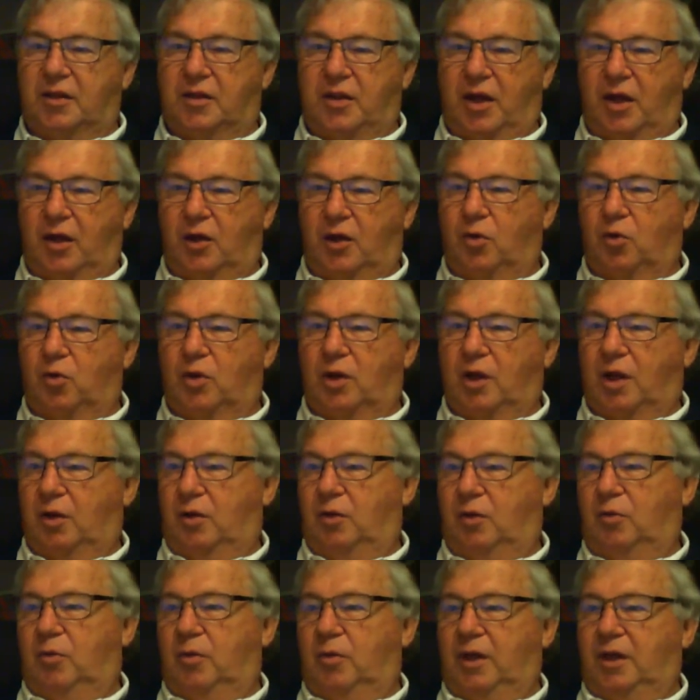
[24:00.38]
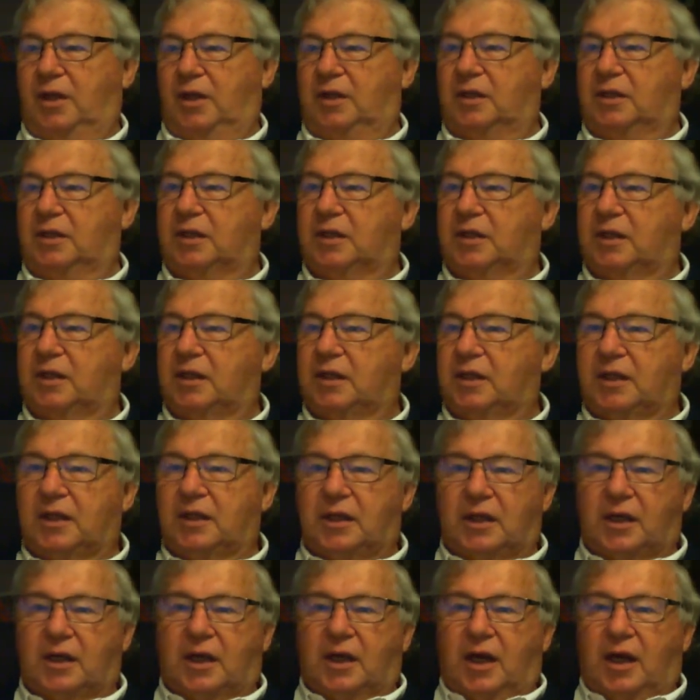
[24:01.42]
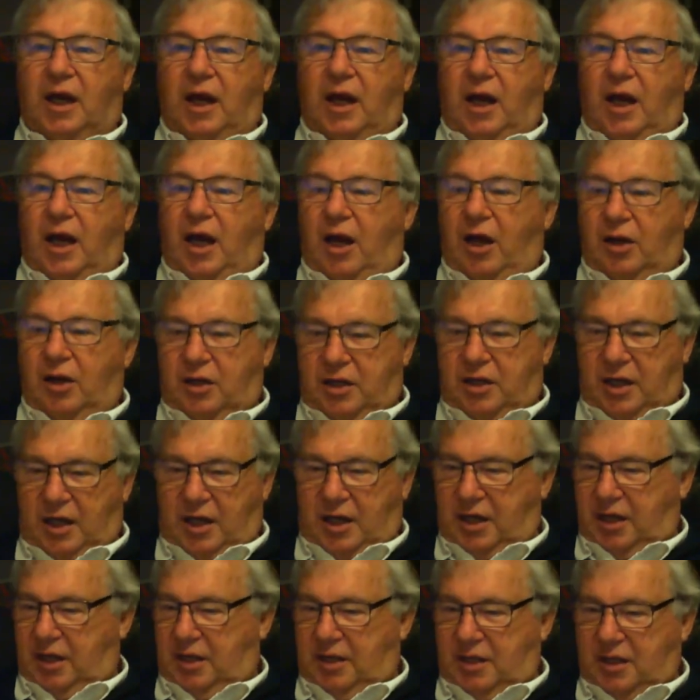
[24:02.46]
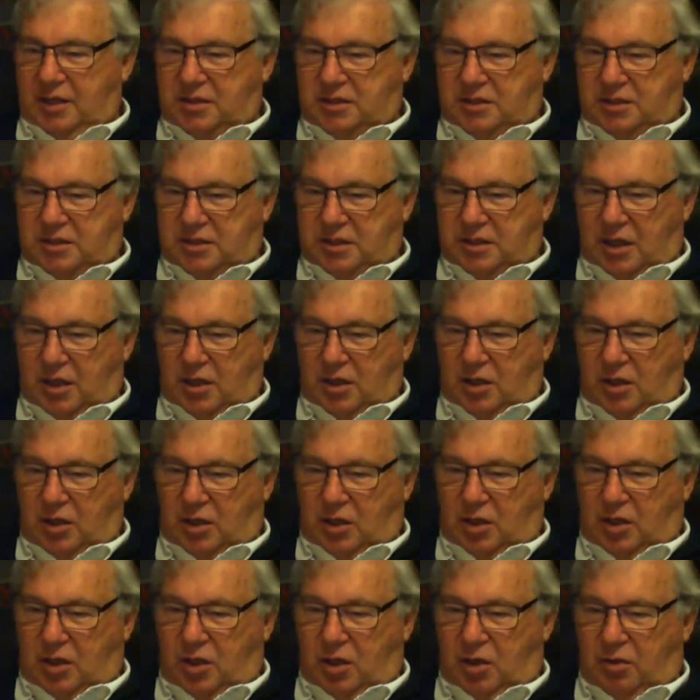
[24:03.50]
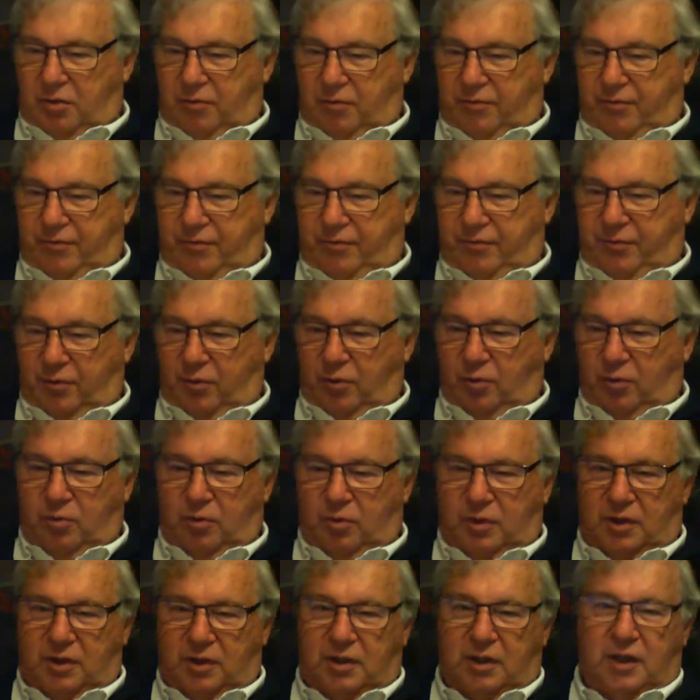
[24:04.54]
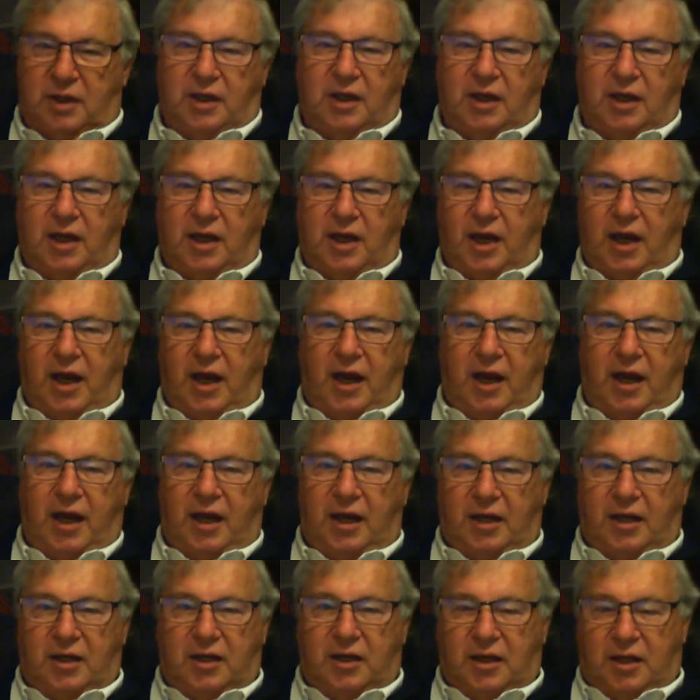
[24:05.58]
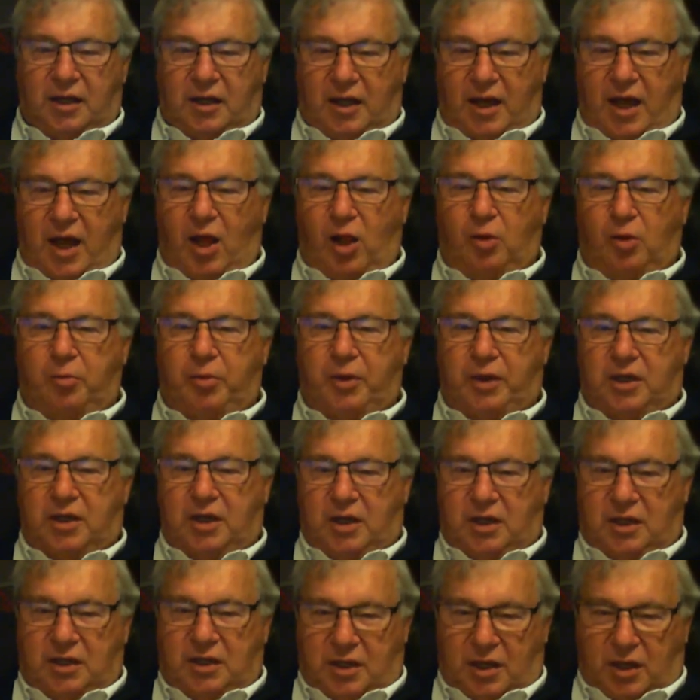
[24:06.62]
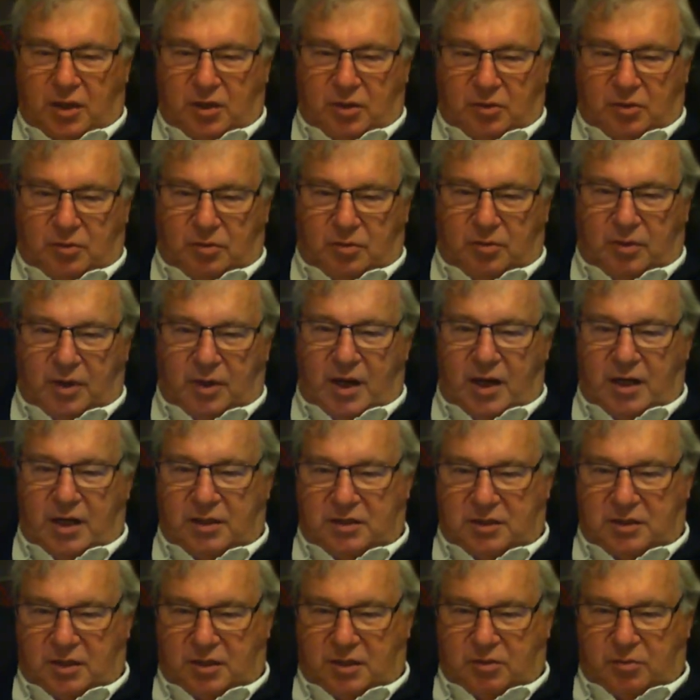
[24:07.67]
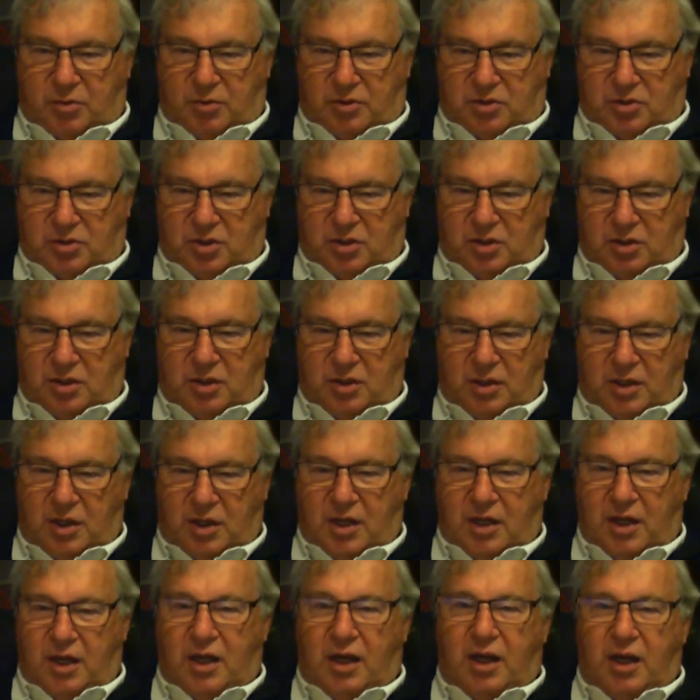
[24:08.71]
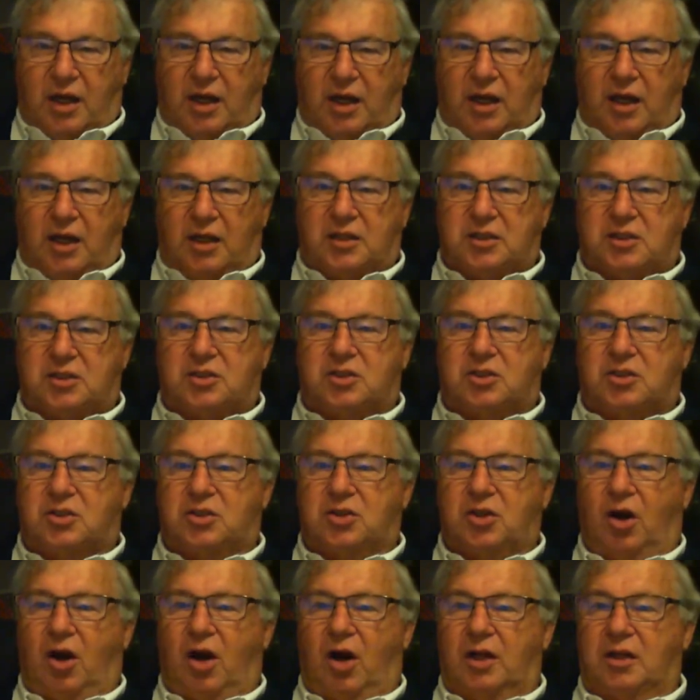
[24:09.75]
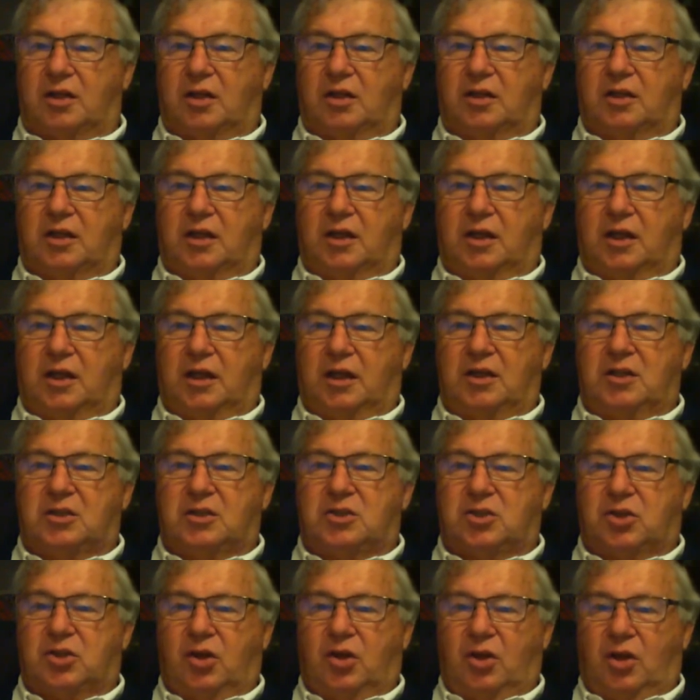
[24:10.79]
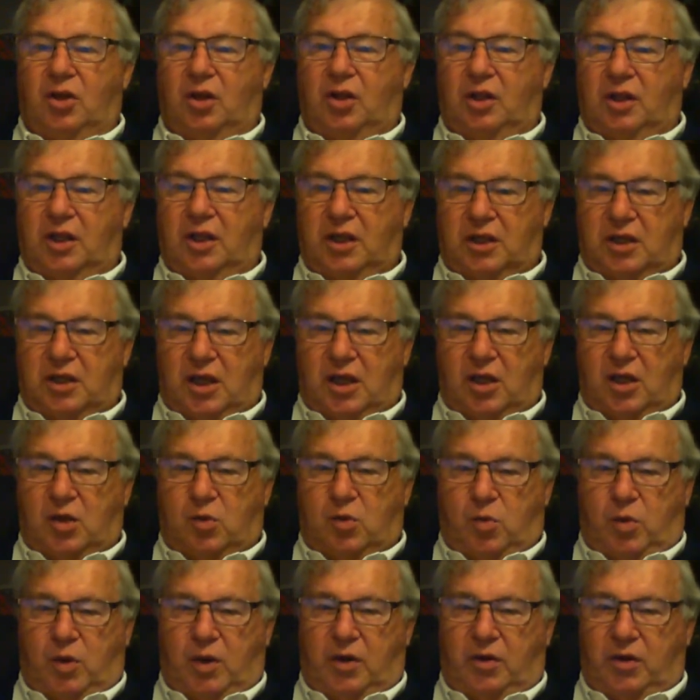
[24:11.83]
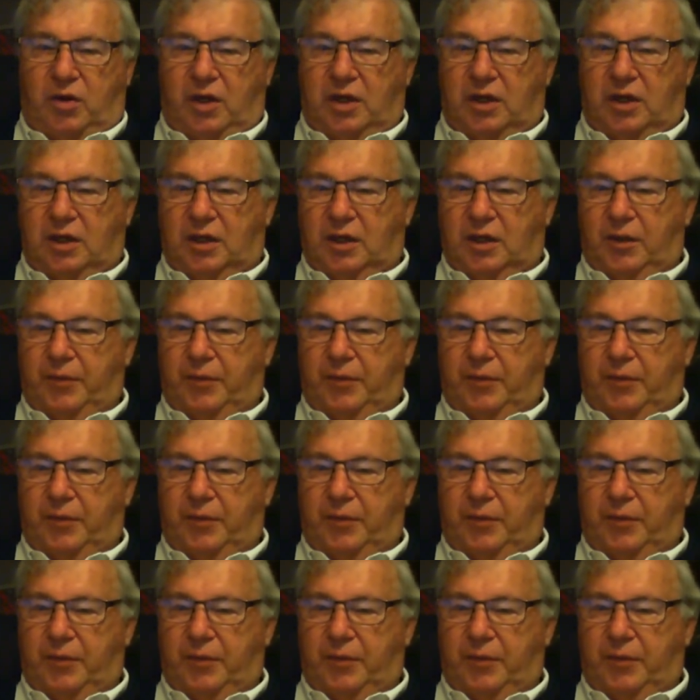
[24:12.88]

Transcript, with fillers: they'll all go away. Okay, let's go forward. And El Baquito asked the question. It's titled Internal Linking Query